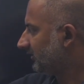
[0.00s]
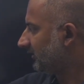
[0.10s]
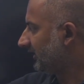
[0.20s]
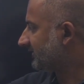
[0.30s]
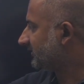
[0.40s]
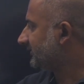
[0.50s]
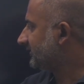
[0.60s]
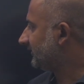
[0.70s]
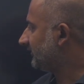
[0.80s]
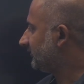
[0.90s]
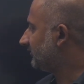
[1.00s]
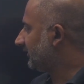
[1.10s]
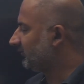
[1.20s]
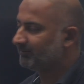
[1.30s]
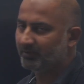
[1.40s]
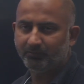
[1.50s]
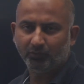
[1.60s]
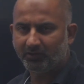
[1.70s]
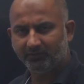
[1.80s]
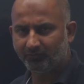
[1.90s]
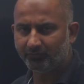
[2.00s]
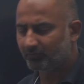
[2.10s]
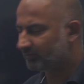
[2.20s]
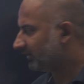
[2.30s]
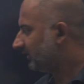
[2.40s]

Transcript: lesser here, you need to have 1 point more and so forth.